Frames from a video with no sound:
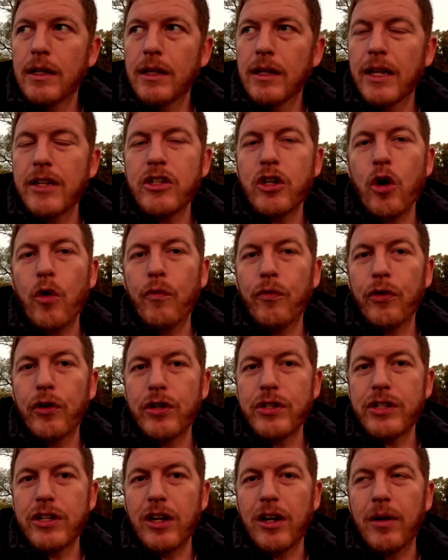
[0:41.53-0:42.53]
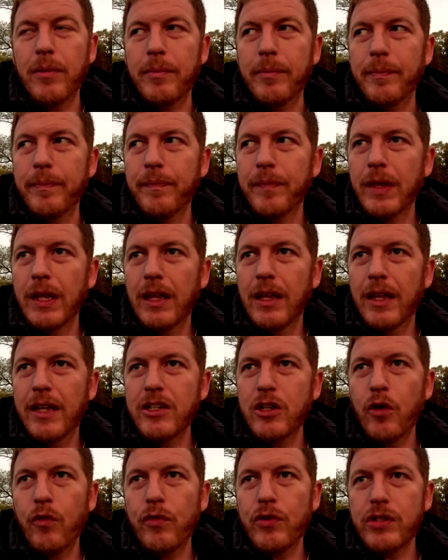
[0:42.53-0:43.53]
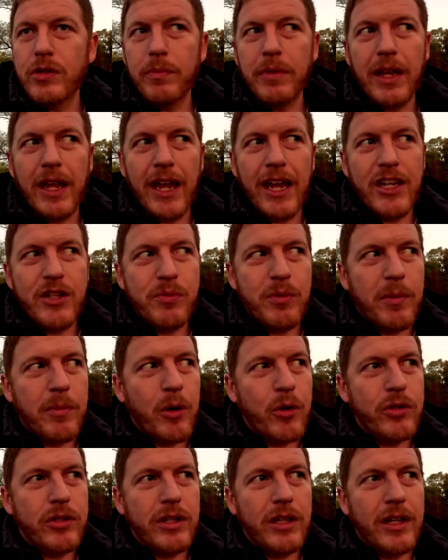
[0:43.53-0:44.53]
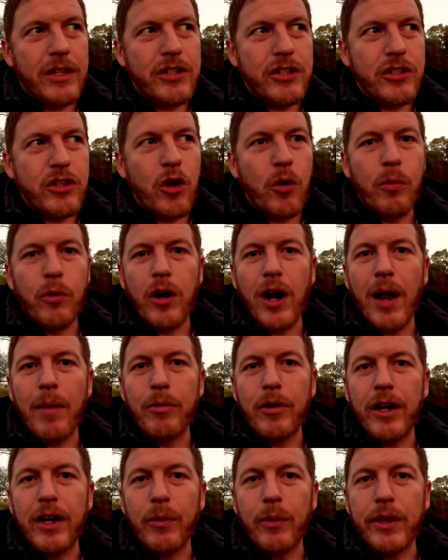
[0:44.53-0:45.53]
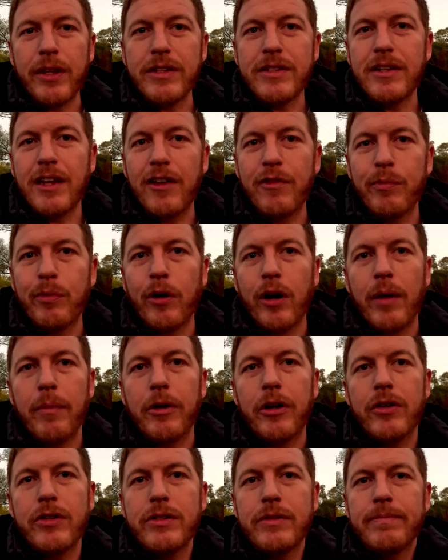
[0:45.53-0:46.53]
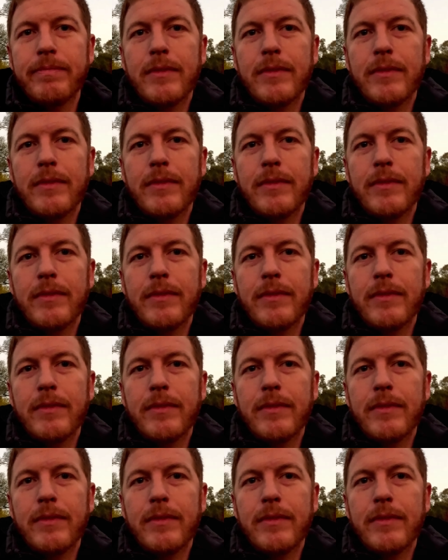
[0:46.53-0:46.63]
let's hope for some gains, but mostly let's just hope we're operating within safe parameters.